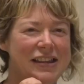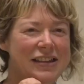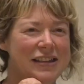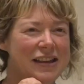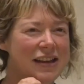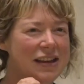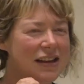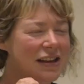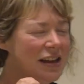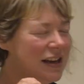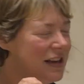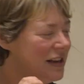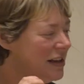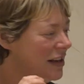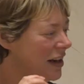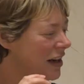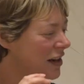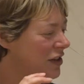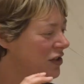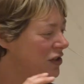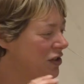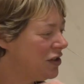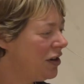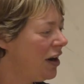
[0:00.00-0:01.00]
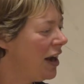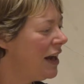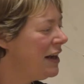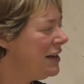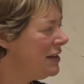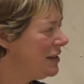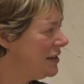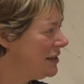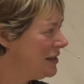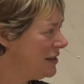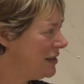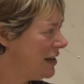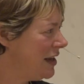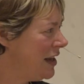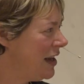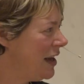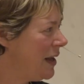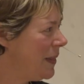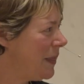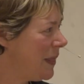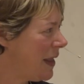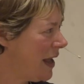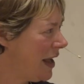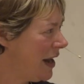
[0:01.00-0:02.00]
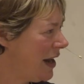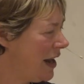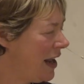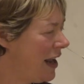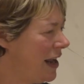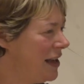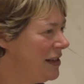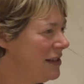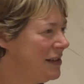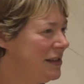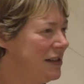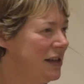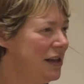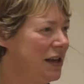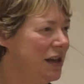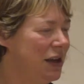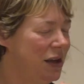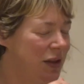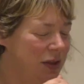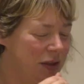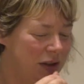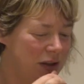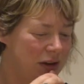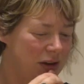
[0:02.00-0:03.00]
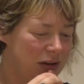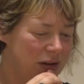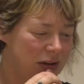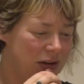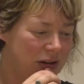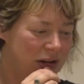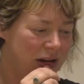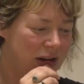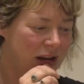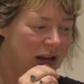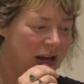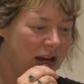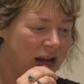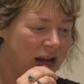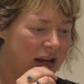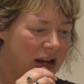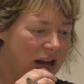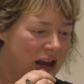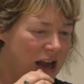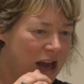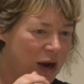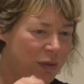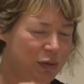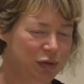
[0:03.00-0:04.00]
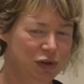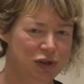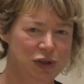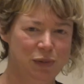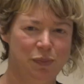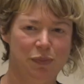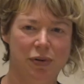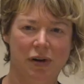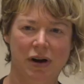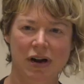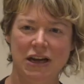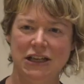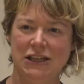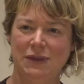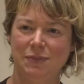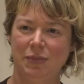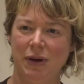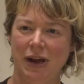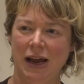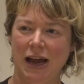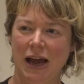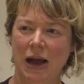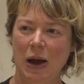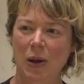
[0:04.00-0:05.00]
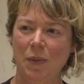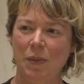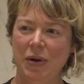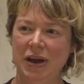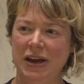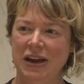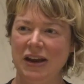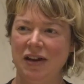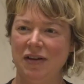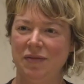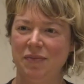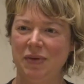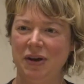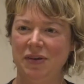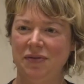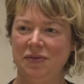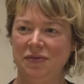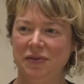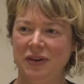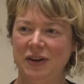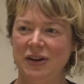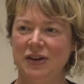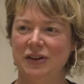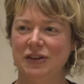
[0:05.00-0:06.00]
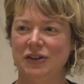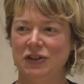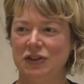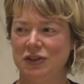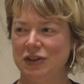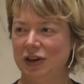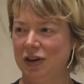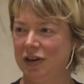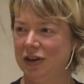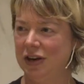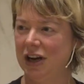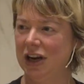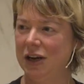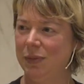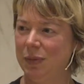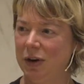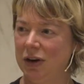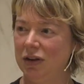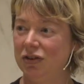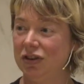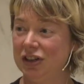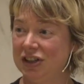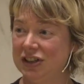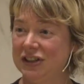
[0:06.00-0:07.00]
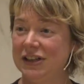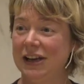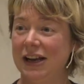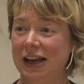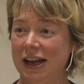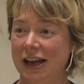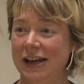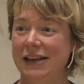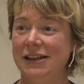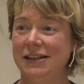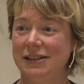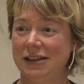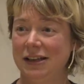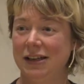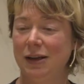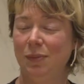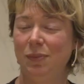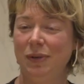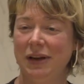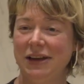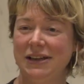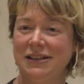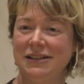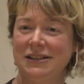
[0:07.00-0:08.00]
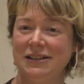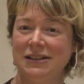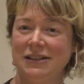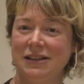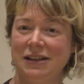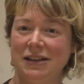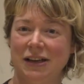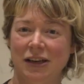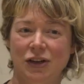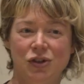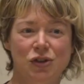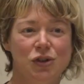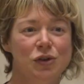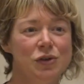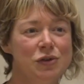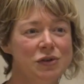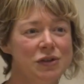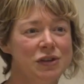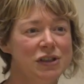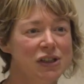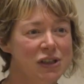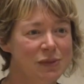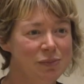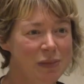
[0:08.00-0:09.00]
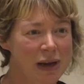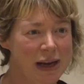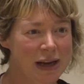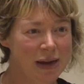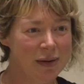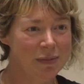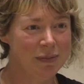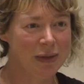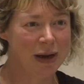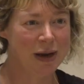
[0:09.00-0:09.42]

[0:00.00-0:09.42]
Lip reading: think I tried to say in that essay that I was surprised by how many of my fears turned out to be crystallized in the place that I'd chosen to make